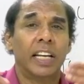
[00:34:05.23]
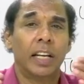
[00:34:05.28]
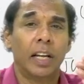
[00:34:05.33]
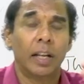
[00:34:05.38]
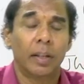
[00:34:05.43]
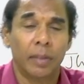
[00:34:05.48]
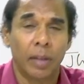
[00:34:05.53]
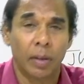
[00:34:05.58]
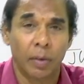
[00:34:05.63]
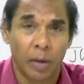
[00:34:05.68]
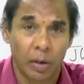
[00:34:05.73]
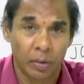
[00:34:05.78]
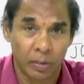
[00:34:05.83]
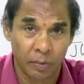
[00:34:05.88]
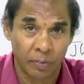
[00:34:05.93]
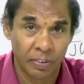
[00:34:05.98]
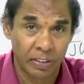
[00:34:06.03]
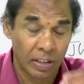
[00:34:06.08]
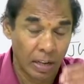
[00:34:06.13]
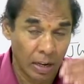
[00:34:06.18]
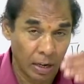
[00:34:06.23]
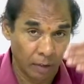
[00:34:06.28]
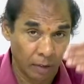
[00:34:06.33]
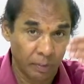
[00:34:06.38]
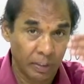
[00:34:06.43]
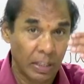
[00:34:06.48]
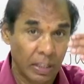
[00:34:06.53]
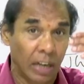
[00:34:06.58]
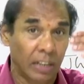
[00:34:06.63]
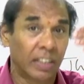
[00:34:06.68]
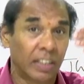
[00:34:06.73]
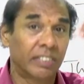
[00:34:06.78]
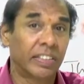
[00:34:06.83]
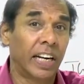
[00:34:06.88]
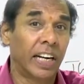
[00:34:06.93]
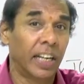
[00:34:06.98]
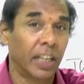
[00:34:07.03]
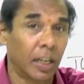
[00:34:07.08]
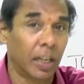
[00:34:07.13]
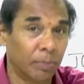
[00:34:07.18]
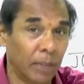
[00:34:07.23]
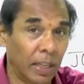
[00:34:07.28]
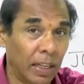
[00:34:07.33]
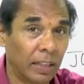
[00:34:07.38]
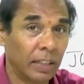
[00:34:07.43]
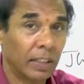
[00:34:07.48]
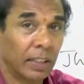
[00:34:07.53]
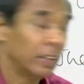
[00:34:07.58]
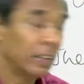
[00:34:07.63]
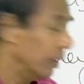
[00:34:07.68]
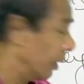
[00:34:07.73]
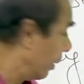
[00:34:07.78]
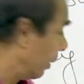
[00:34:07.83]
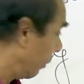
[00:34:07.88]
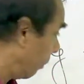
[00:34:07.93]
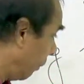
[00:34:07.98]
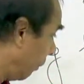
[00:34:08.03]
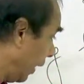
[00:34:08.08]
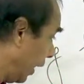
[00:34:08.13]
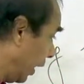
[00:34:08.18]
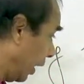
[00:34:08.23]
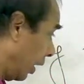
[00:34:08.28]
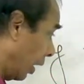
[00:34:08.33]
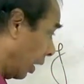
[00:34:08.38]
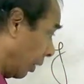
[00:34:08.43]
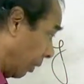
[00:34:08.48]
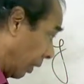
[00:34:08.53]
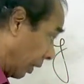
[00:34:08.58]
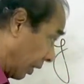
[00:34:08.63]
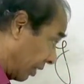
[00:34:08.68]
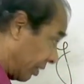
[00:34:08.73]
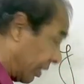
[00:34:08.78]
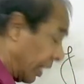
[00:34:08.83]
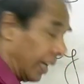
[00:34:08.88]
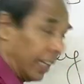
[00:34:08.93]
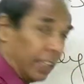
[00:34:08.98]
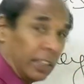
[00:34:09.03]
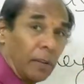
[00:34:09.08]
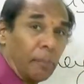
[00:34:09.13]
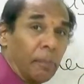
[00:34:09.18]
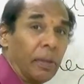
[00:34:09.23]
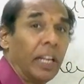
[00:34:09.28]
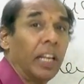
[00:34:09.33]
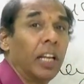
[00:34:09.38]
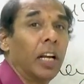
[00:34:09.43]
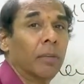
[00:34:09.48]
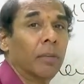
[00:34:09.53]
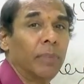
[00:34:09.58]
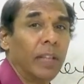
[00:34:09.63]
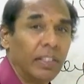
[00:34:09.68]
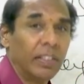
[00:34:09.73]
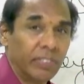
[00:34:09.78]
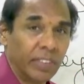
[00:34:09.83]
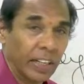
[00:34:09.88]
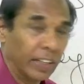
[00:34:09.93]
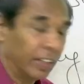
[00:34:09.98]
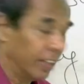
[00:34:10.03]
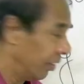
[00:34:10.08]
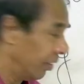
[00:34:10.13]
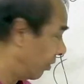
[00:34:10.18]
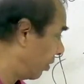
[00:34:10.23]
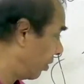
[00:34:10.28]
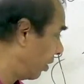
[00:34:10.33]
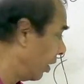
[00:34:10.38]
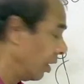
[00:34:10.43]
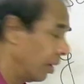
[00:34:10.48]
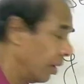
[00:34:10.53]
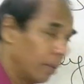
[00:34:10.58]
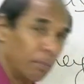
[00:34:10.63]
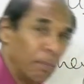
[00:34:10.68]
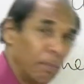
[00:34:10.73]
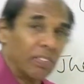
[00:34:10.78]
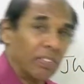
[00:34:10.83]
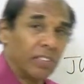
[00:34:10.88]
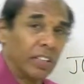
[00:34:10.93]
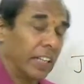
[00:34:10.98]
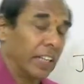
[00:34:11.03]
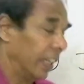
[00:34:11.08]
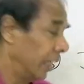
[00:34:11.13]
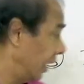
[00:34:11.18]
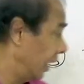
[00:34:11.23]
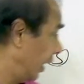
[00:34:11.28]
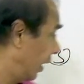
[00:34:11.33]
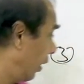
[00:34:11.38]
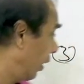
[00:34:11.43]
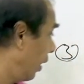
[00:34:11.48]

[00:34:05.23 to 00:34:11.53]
of the with the understanding of the meaning of this sentence, best technique.